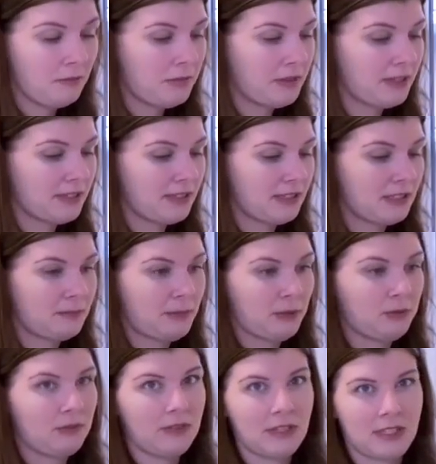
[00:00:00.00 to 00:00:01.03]
because the
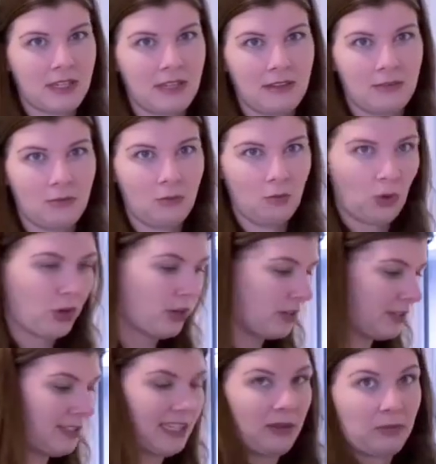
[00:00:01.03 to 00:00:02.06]
spoon doesn't
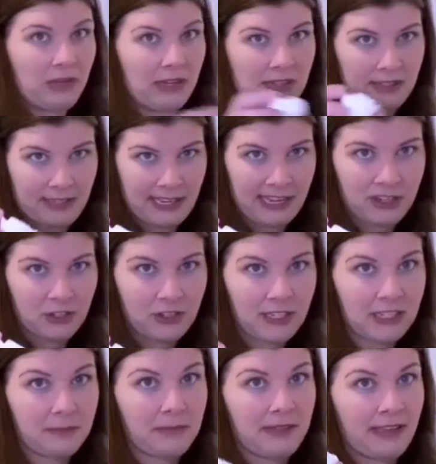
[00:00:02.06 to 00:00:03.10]
work the same way as the eggshell
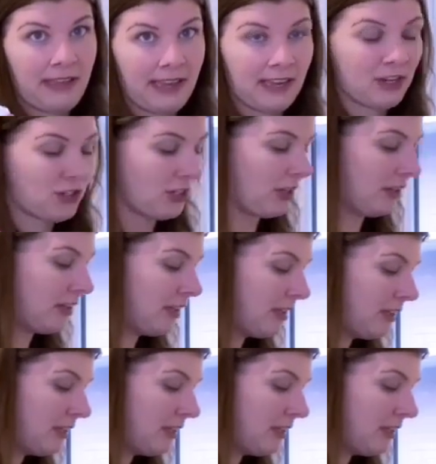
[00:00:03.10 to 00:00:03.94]
does. But the eggshell